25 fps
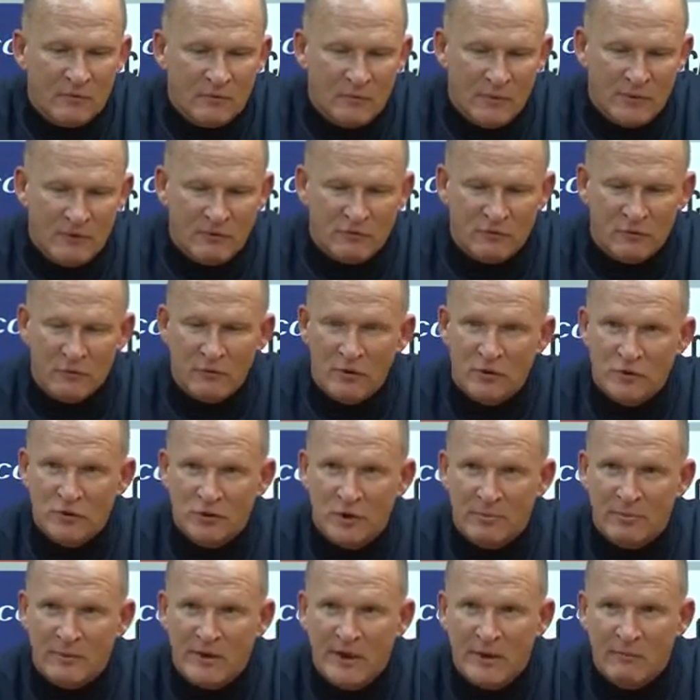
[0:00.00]
When the Sunderland
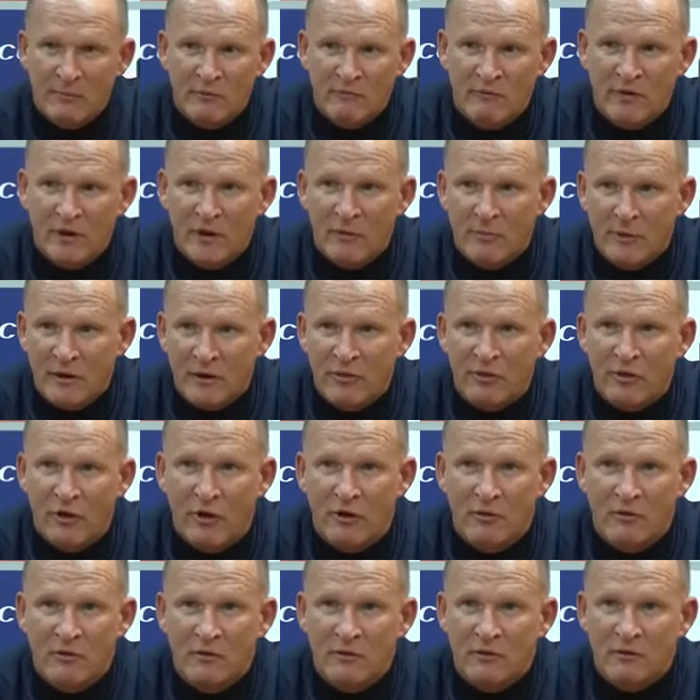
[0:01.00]
job came available, I
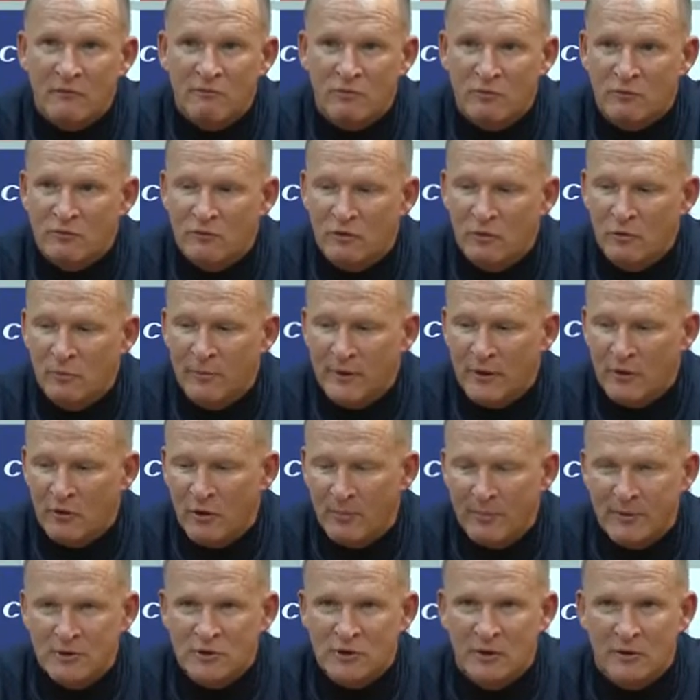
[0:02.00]
thought that this was too big an
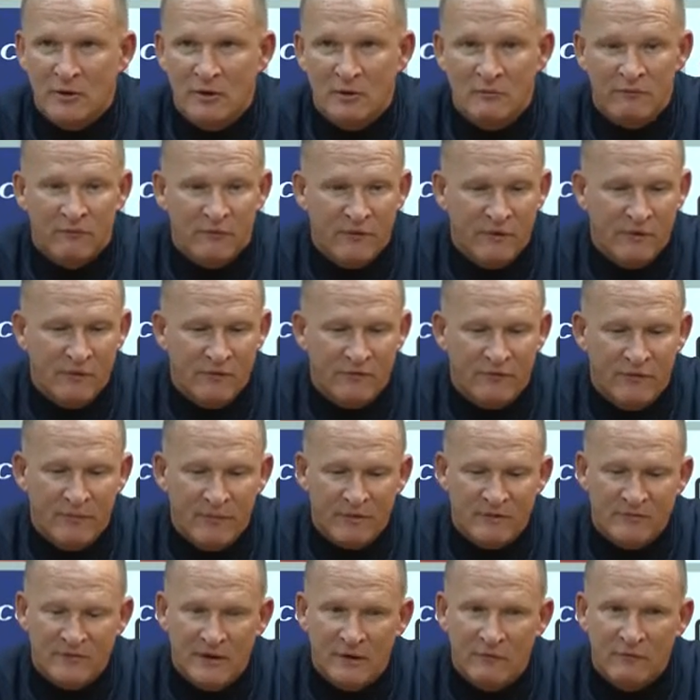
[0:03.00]
opportunity for
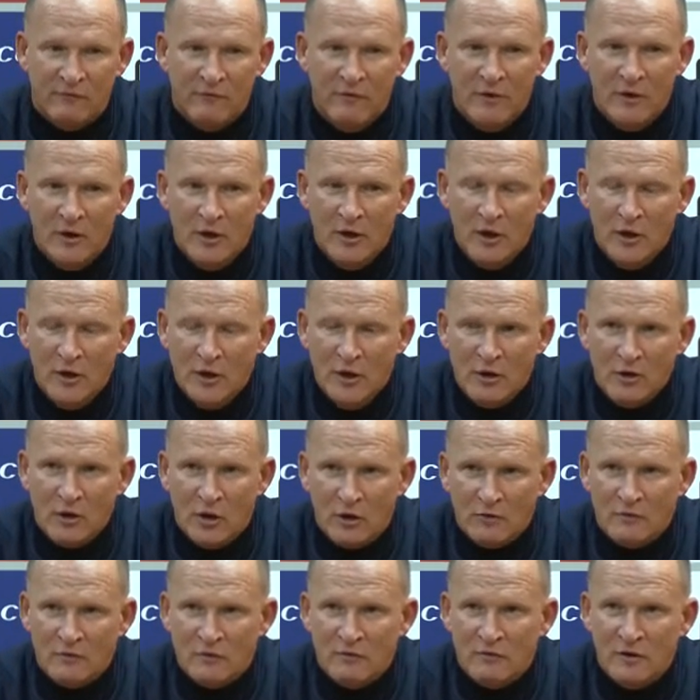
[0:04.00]
myself
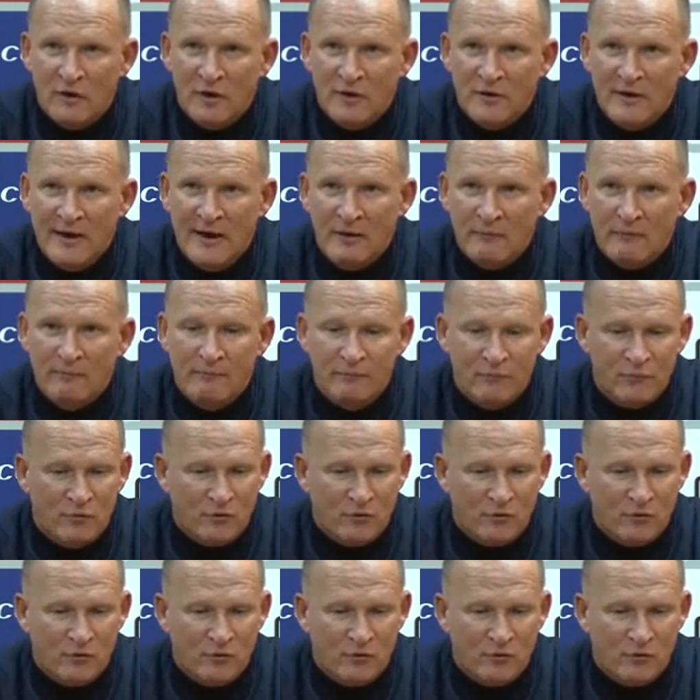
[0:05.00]
not to turn down.